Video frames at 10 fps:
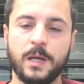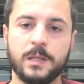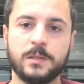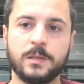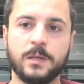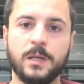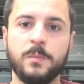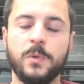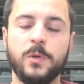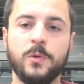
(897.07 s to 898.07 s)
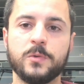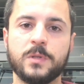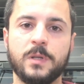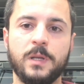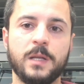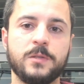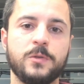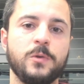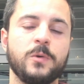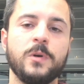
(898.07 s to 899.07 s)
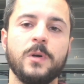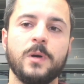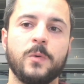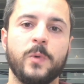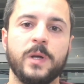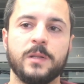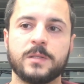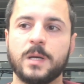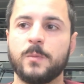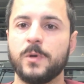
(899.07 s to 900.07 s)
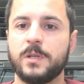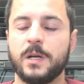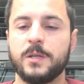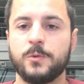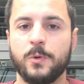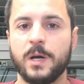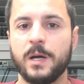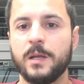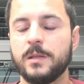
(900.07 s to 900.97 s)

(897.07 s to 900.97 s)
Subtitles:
that can be used against you when someone tries to